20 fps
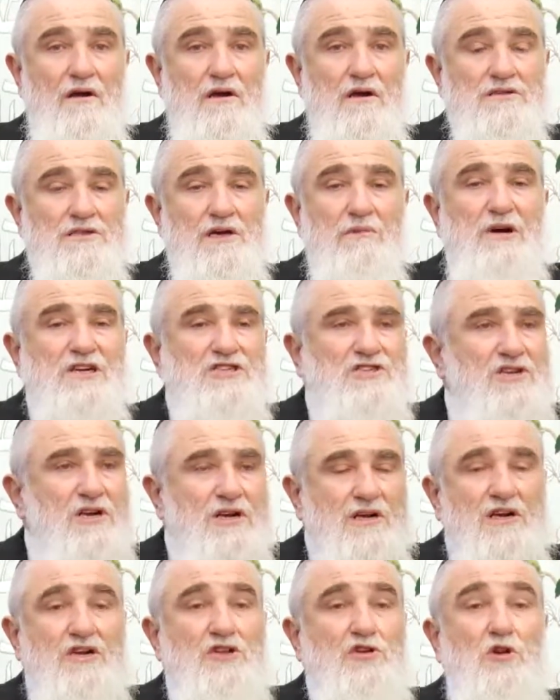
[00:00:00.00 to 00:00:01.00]
so much
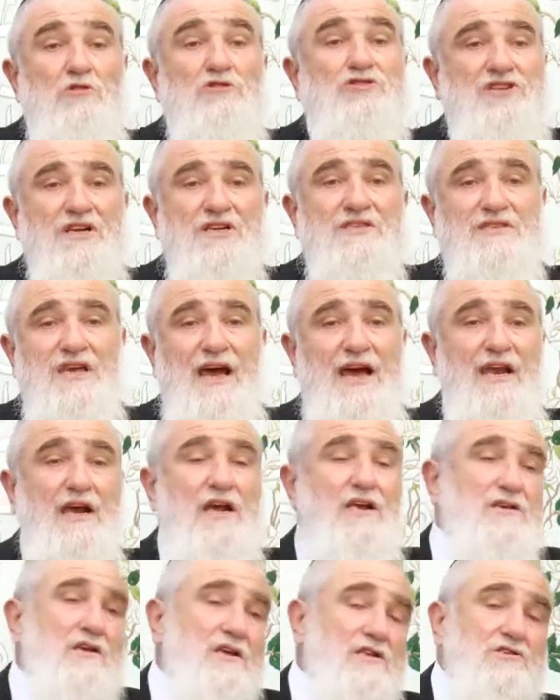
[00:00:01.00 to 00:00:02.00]
kedusha inside
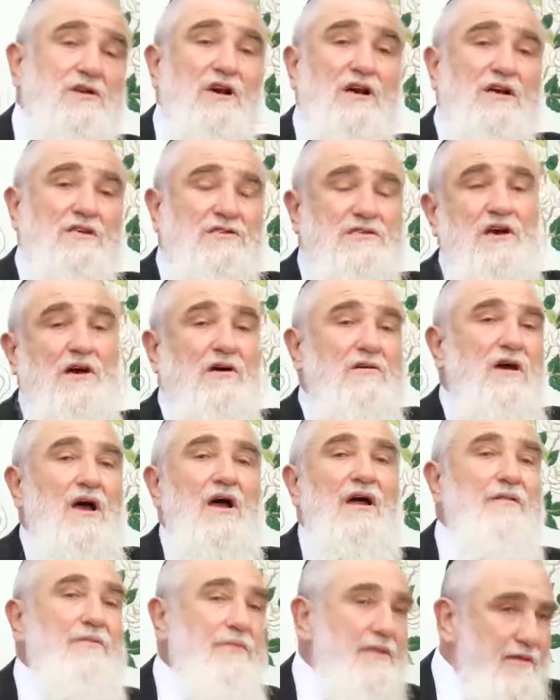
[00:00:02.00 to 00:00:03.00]
a sukkah, so
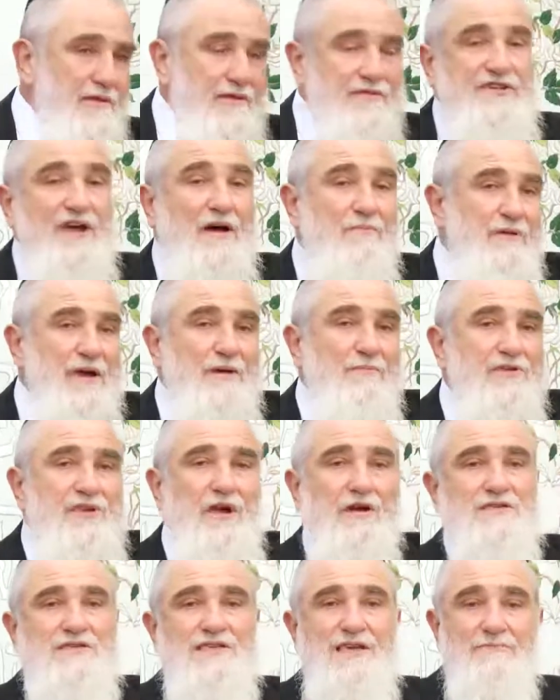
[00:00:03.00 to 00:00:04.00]
some people
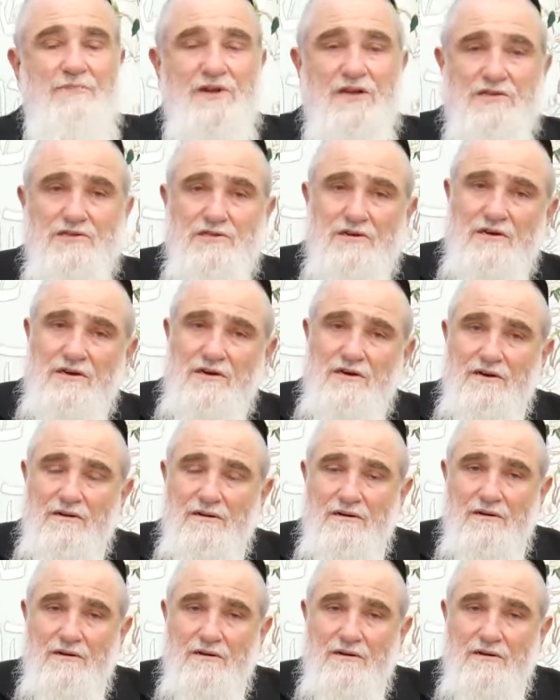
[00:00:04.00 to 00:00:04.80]
don't sleep in a sukkah.